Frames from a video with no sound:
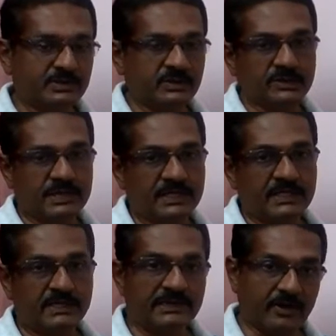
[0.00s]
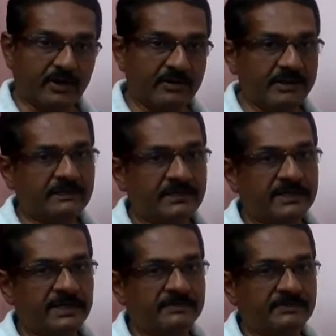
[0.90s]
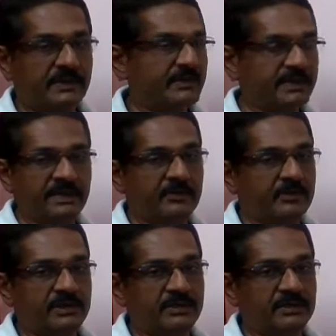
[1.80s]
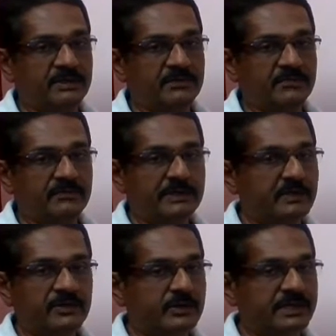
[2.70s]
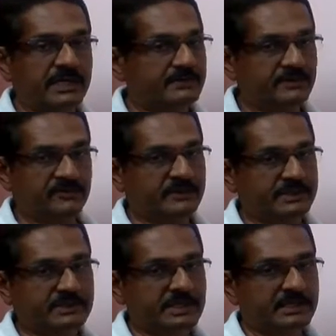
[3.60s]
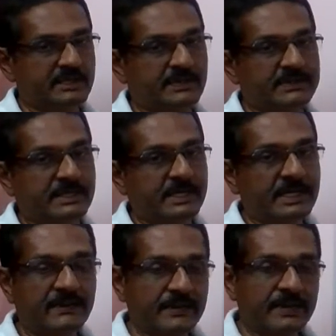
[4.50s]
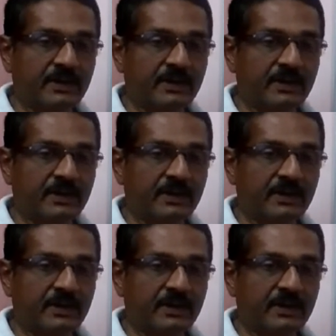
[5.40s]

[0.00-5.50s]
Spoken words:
So try all the different types, maybe about 15 to 20 types of questions are there basically.